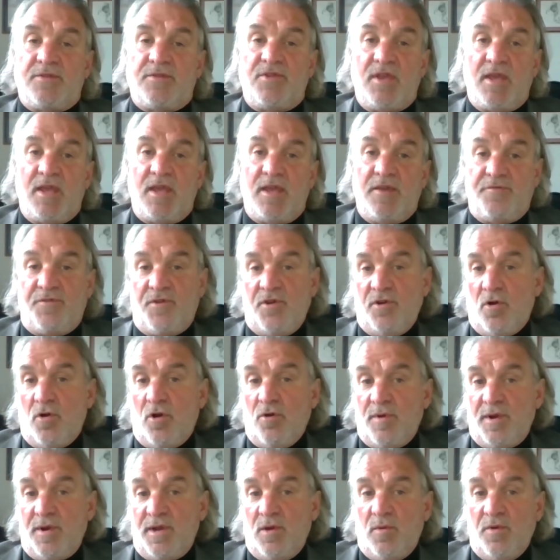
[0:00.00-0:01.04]
If you're
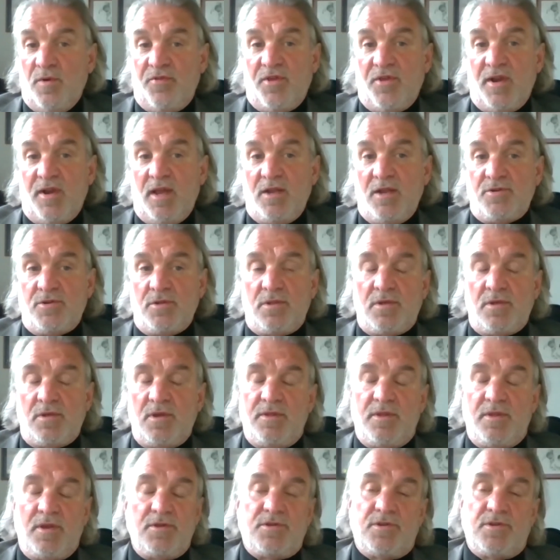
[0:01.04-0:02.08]
already with an agency,
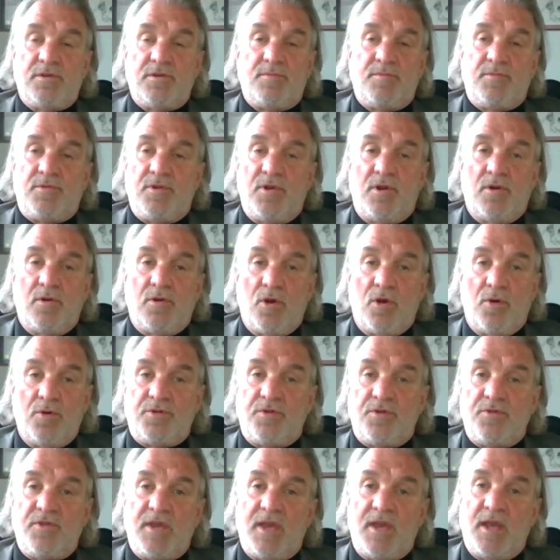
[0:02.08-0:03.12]
they should go
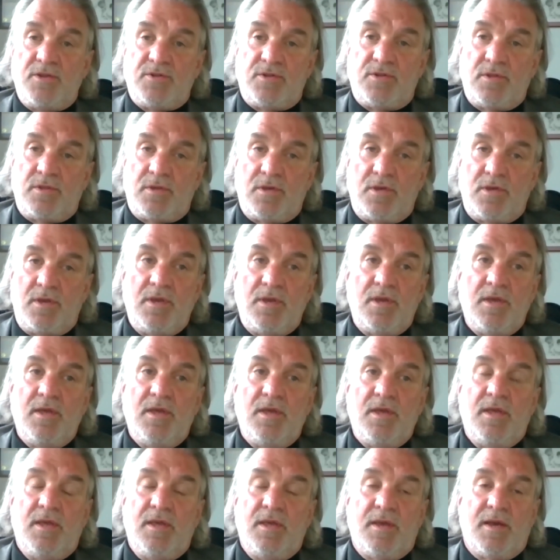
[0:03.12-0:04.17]
to the agency
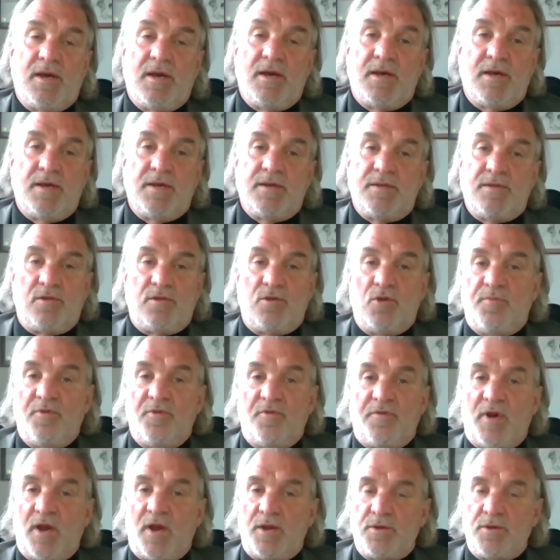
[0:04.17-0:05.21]

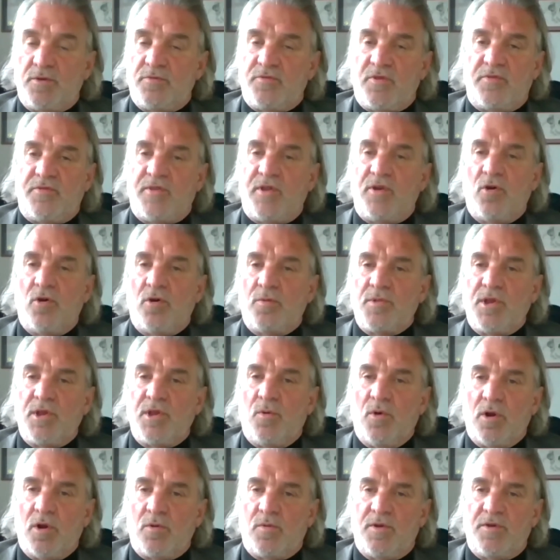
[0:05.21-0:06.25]
supervisor that they normally
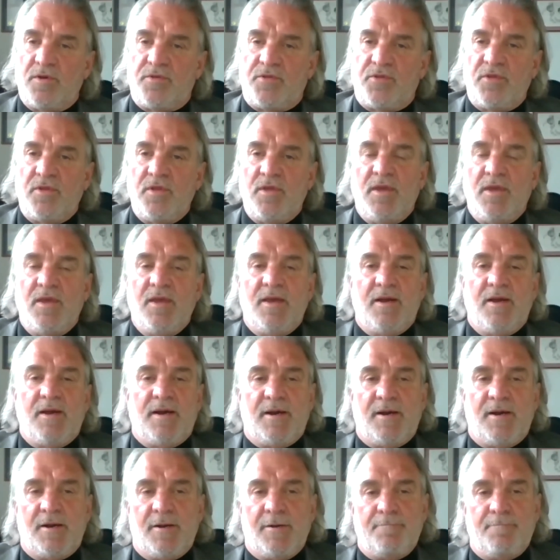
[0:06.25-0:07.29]
work with.
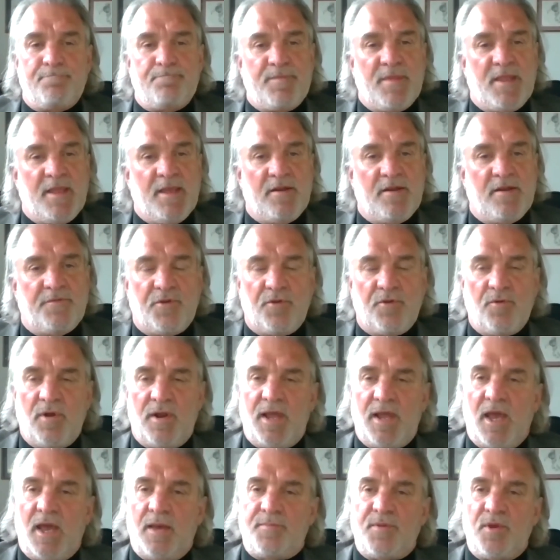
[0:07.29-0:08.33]
And if they're
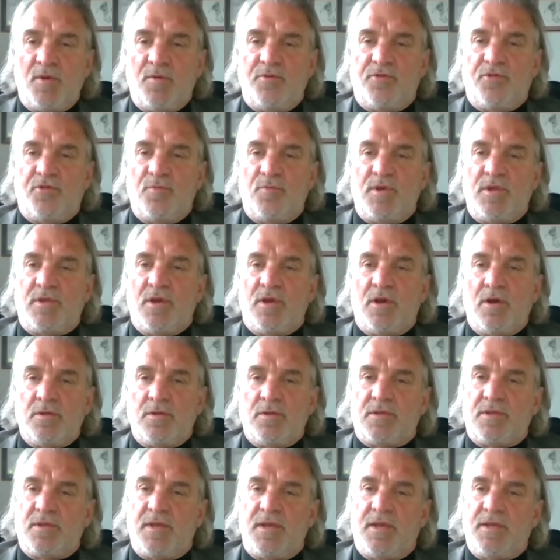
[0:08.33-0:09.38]
unhappy with the
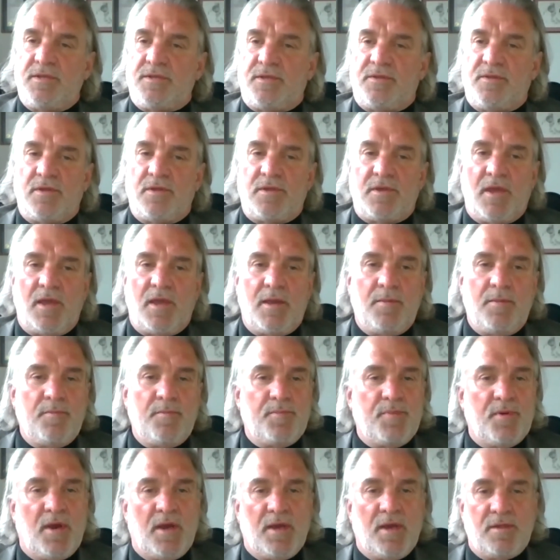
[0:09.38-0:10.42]
result, it's the same
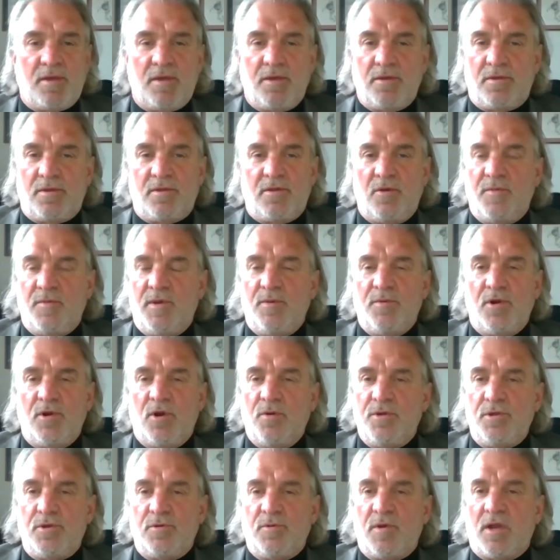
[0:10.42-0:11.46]
process that we would
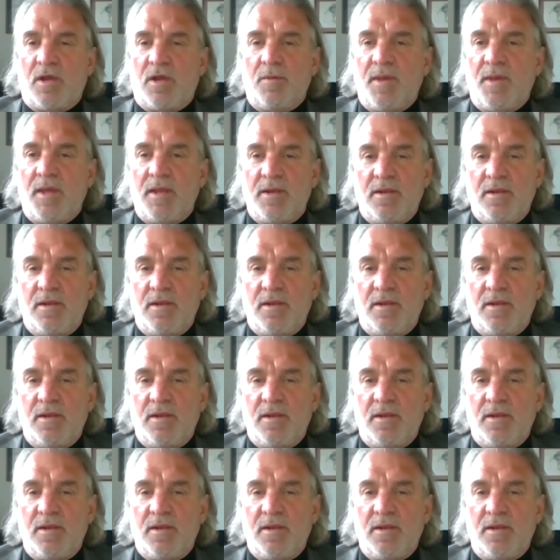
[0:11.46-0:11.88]
always recommend.